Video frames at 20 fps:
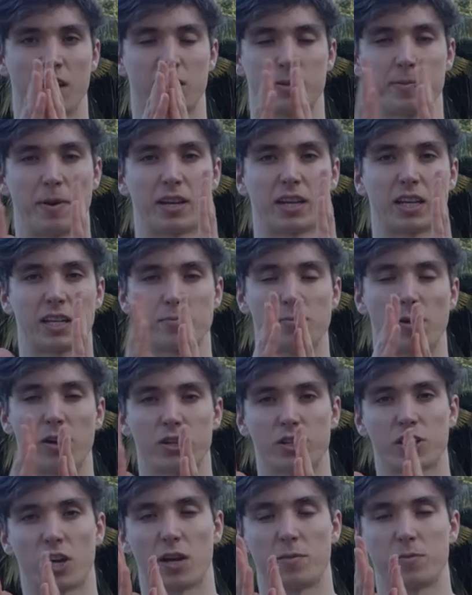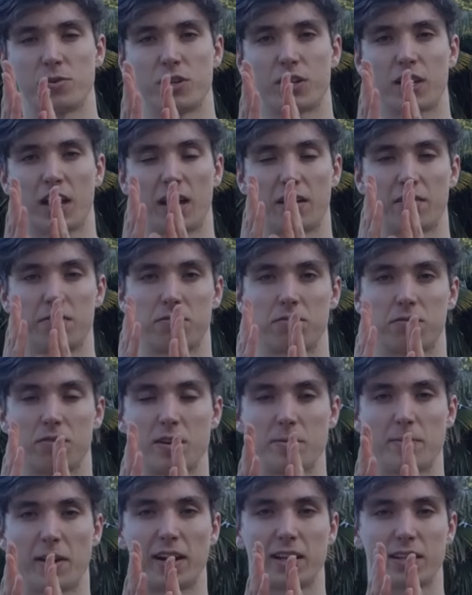spending as much time as you can
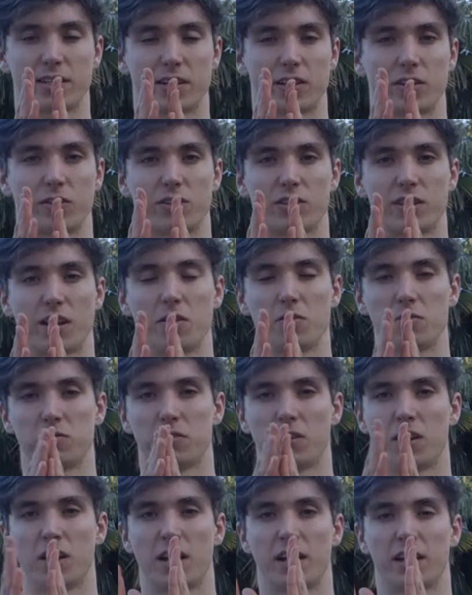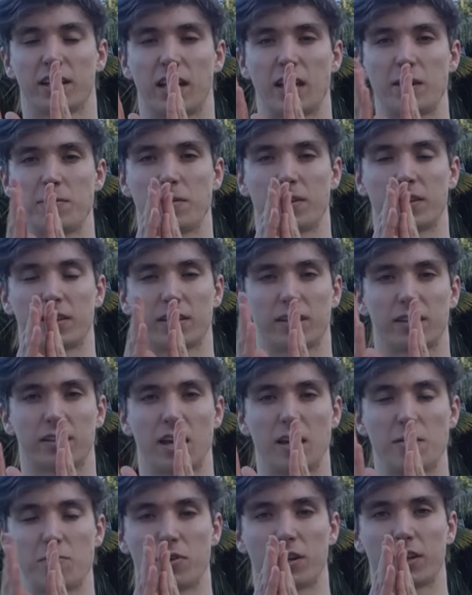free balancing yourself, keep
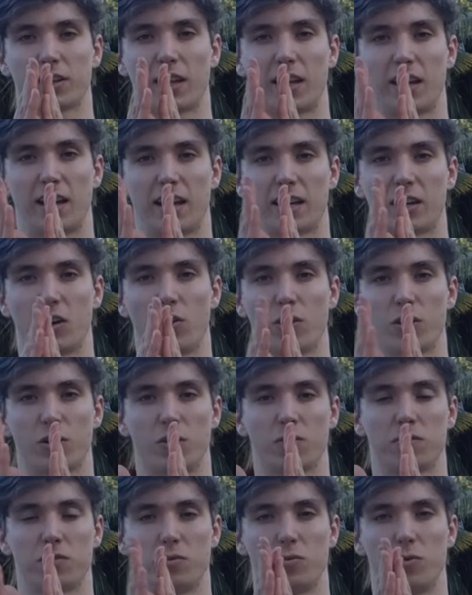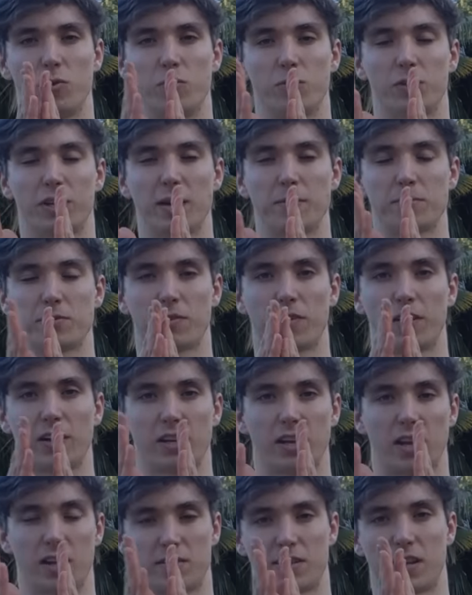bringing that leg on and off the wall, keep
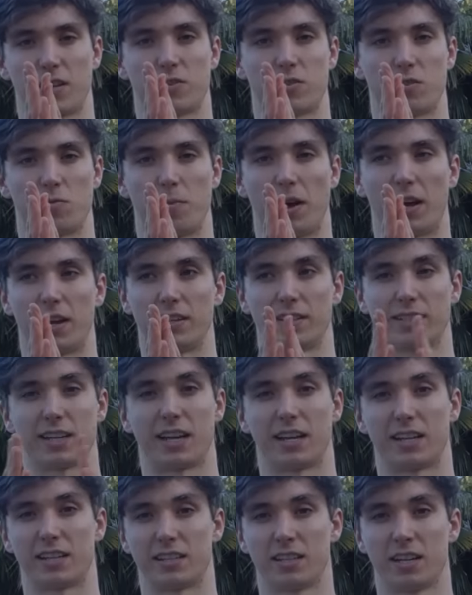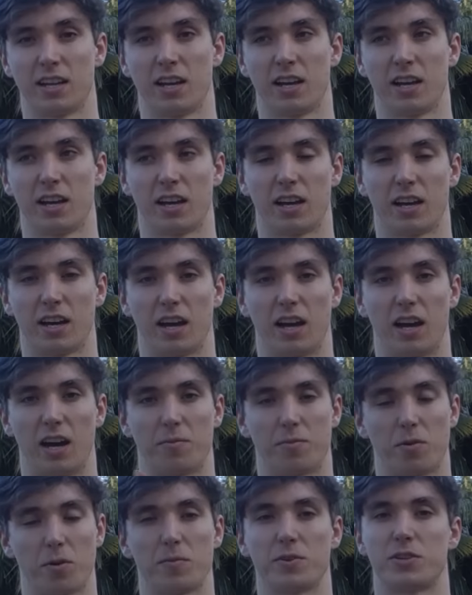finding that center of balance, and
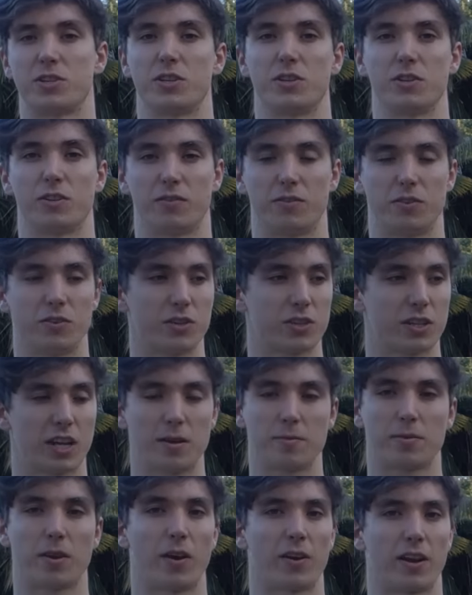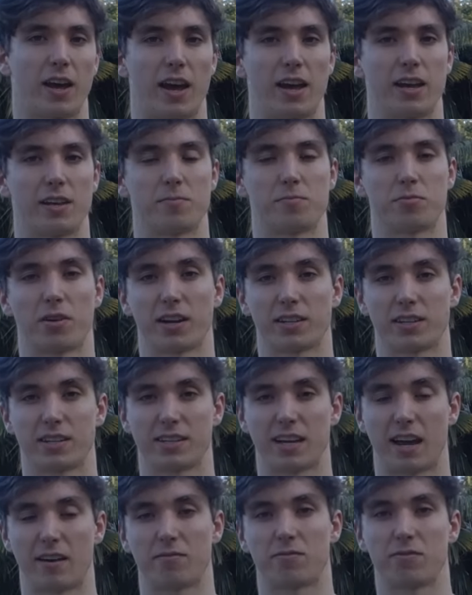I promise you, if you just keep going at it,
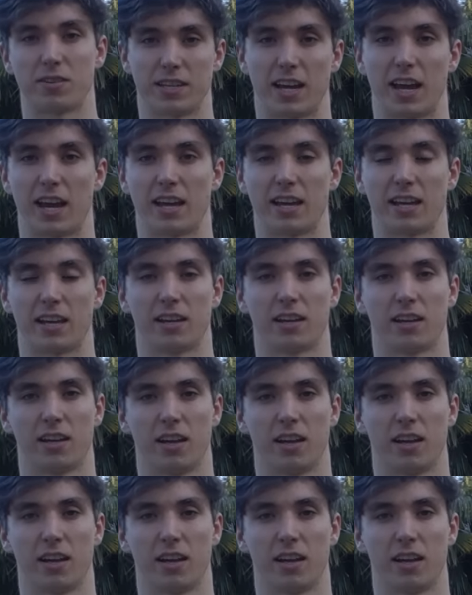practice every day.